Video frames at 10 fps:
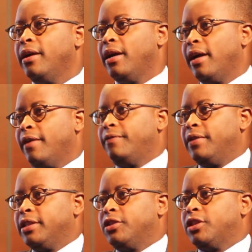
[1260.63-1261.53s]
have
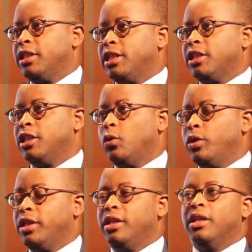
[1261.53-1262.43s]
legislation, and we
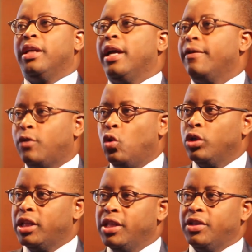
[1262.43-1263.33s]
did not have court
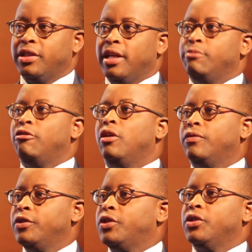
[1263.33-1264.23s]
cases like Brown
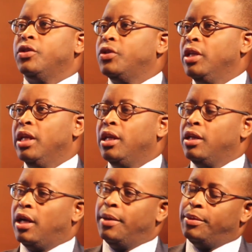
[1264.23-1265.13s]
versus the